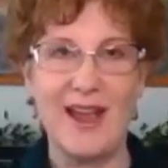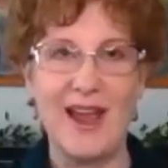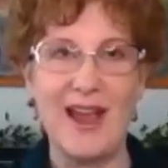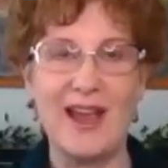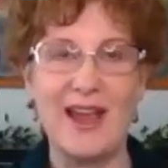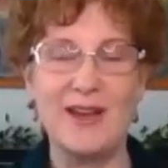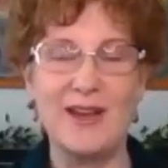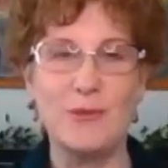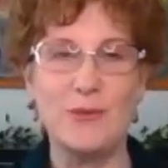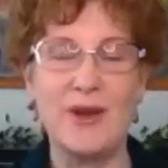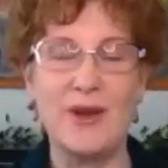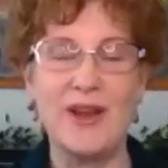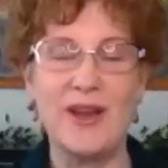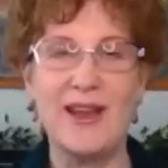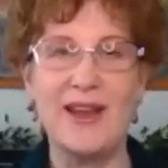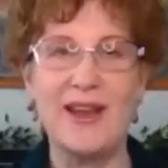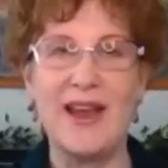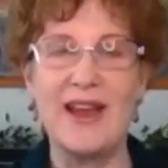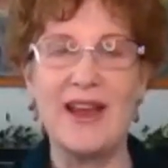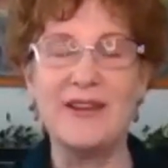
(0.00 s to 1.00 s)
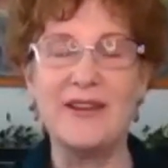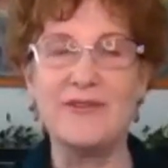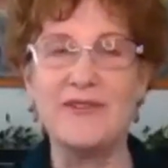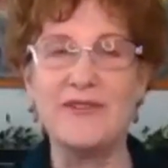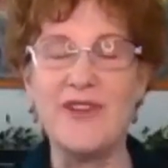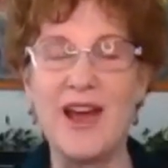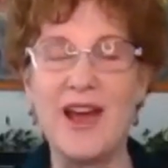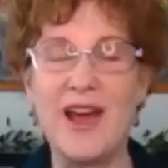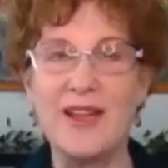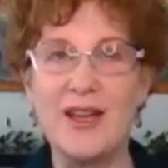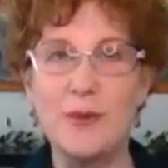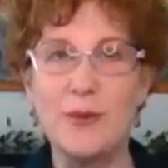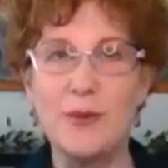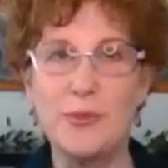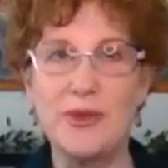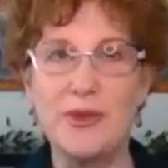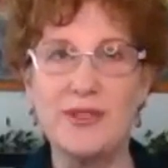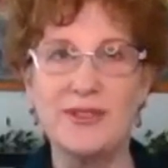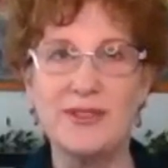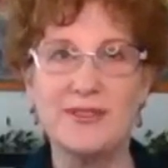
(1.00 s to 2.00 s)
And we envelop
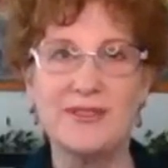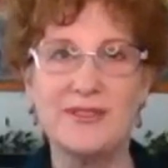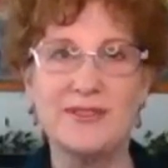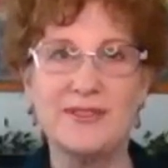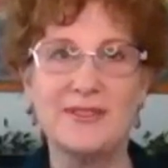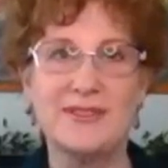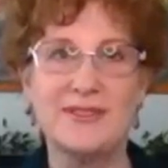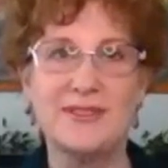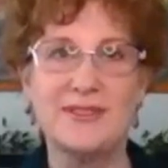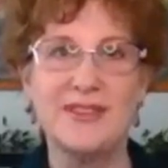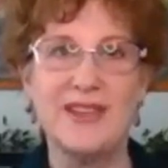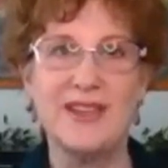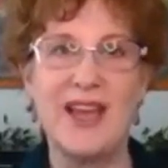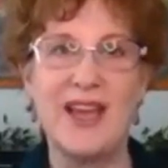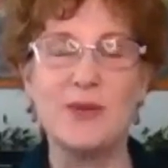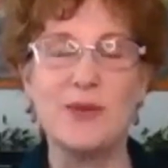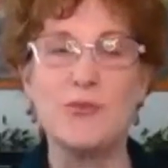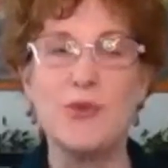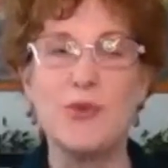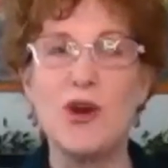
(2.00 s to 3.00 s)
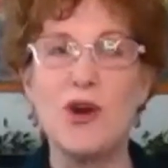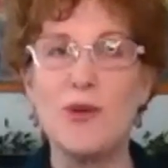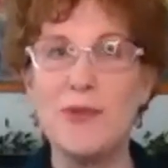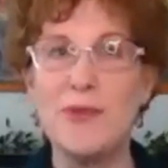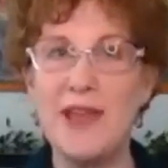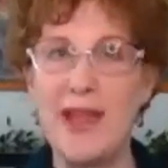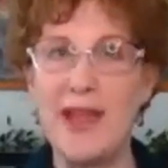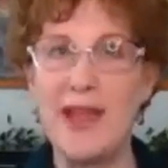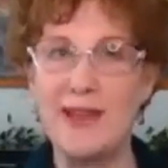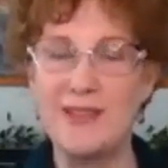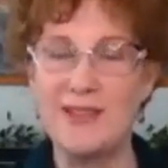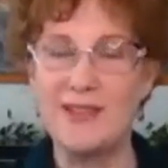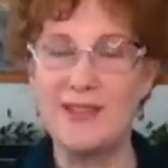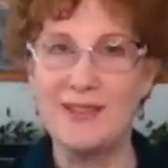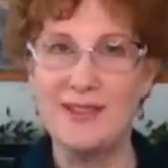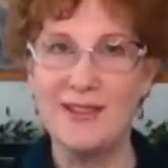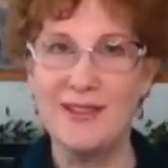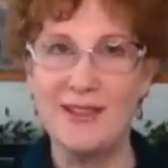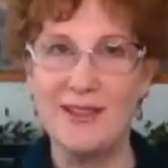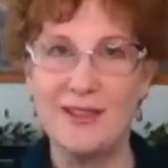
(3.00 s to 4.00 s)
and permeate
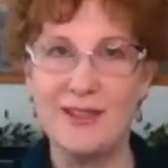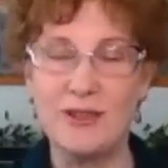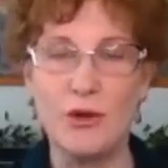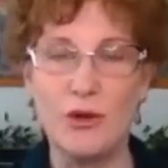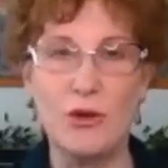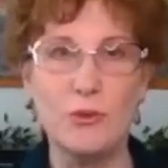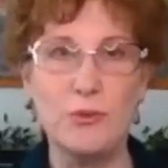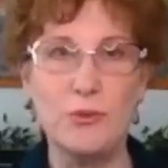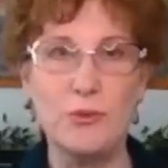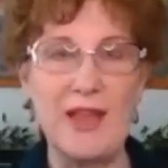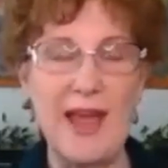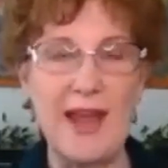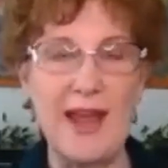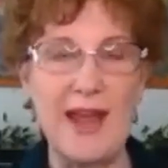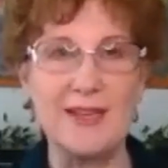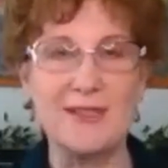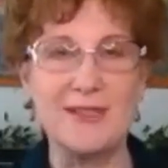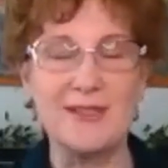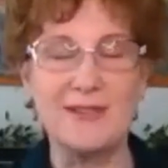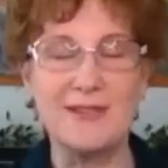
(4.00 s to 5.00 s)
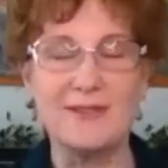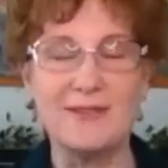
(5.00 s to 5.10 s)
the whole planet,